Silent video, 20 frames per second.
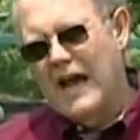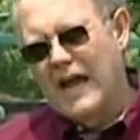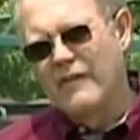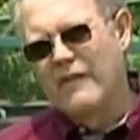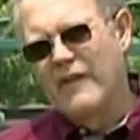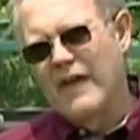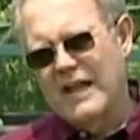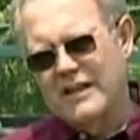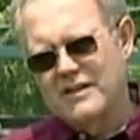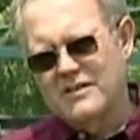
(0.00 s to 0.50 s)

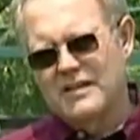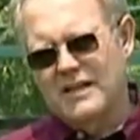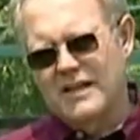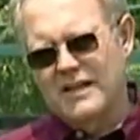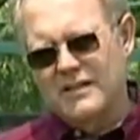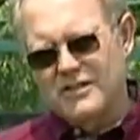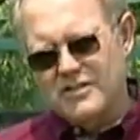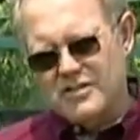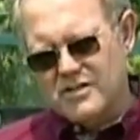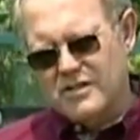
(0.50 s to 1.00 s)
And that's
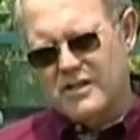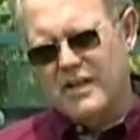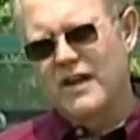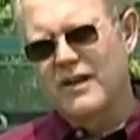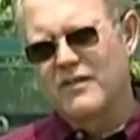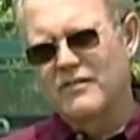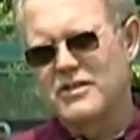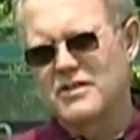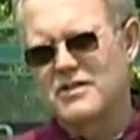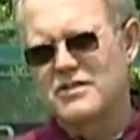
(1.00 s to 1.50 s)
that
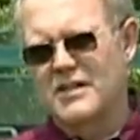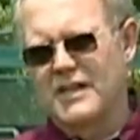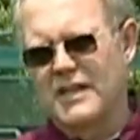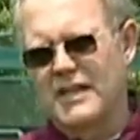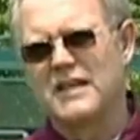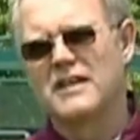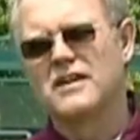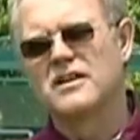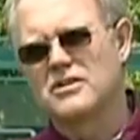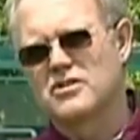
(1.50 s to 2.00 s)
instead of just
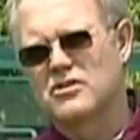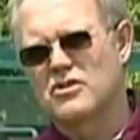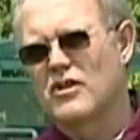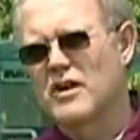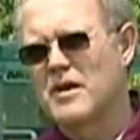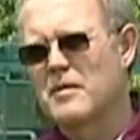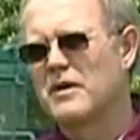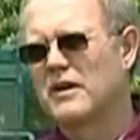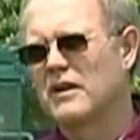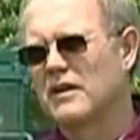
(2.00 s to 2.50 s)

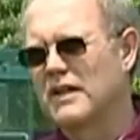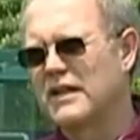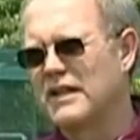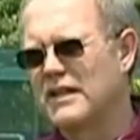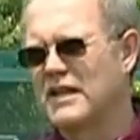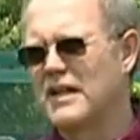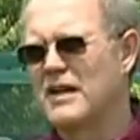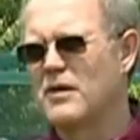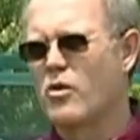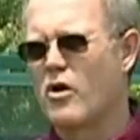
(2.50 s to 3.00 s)

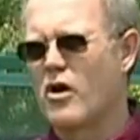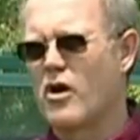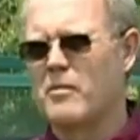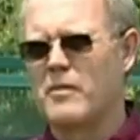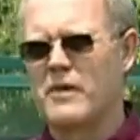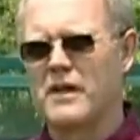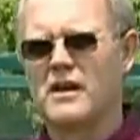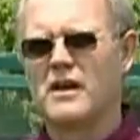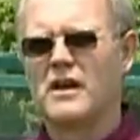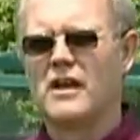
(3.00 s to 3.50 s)
indiscriminately
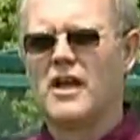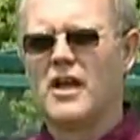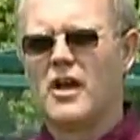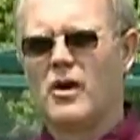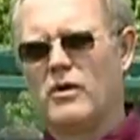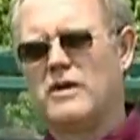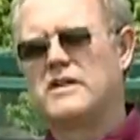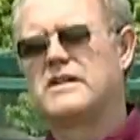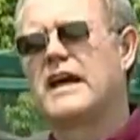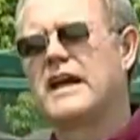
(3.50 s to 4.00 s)
deworming,
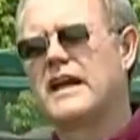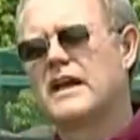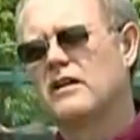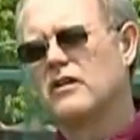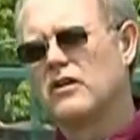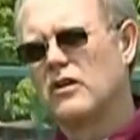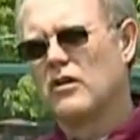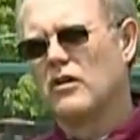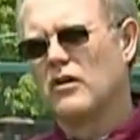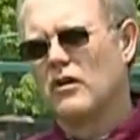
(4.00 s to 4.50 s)
we take a
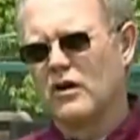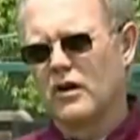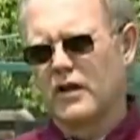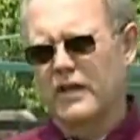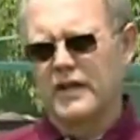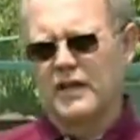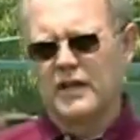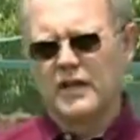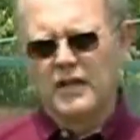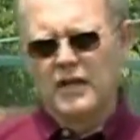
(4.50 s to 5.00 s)
little
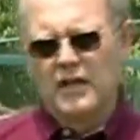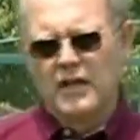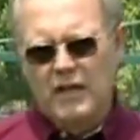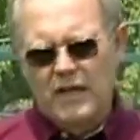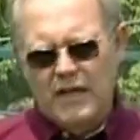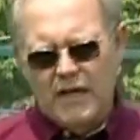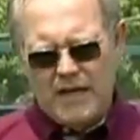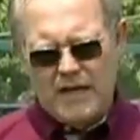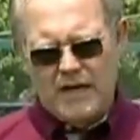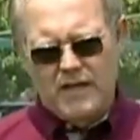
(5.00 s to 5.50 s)
look at
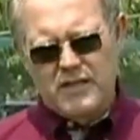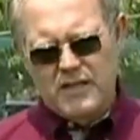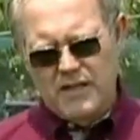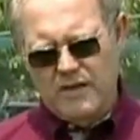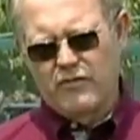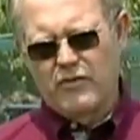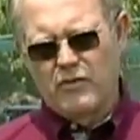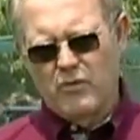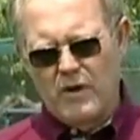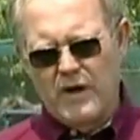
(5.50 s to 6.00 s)
a
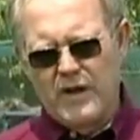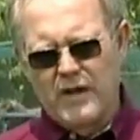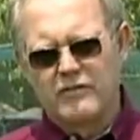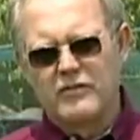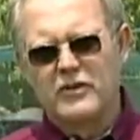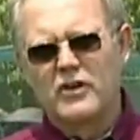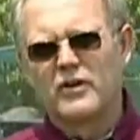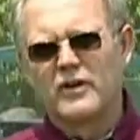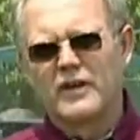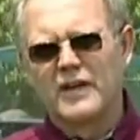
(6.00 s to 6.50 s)
different way
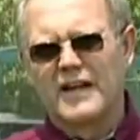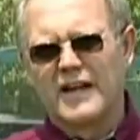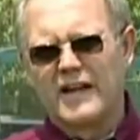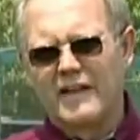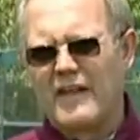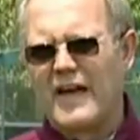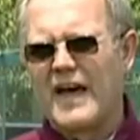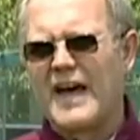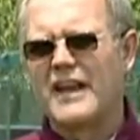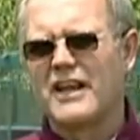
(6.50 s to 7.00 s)
of doing it,
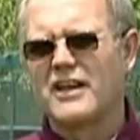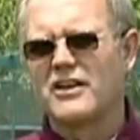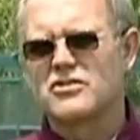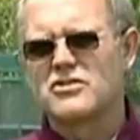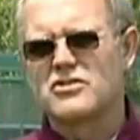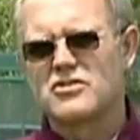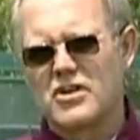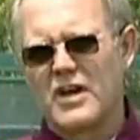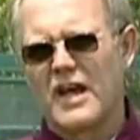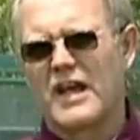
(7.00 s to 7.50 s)
and that
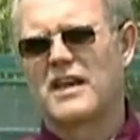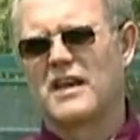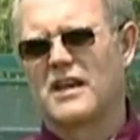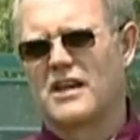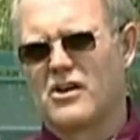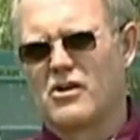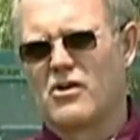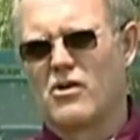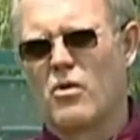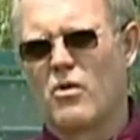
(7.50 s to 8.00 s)
is
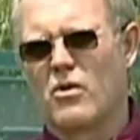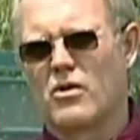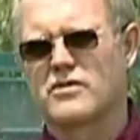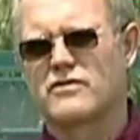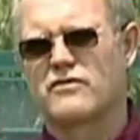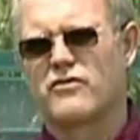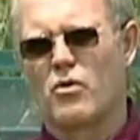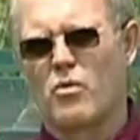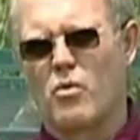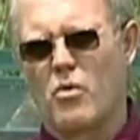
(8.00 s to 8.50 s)
checking your
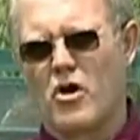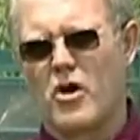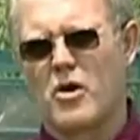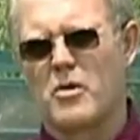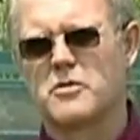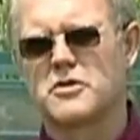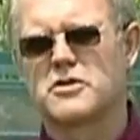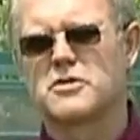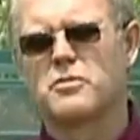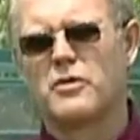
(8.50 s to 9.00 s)
horse for
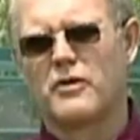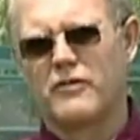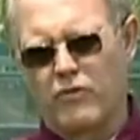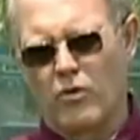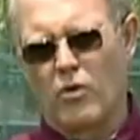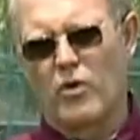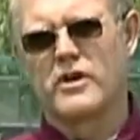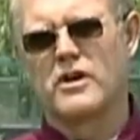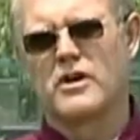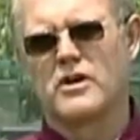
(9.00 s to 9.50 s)
worms
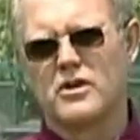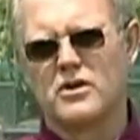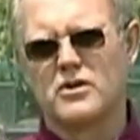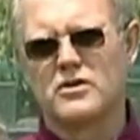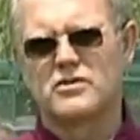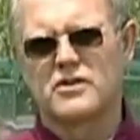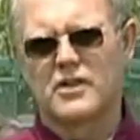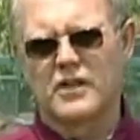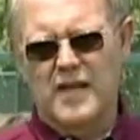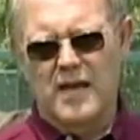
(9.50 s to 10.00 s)
before you
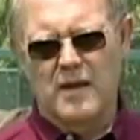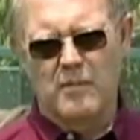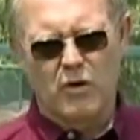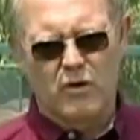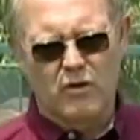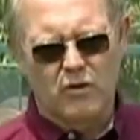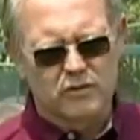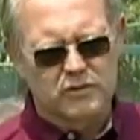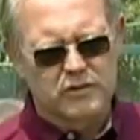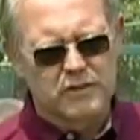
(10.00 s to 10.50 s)
use the
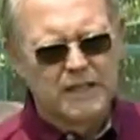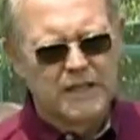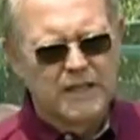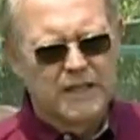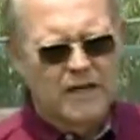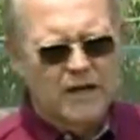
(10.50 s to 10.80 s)
chemicals.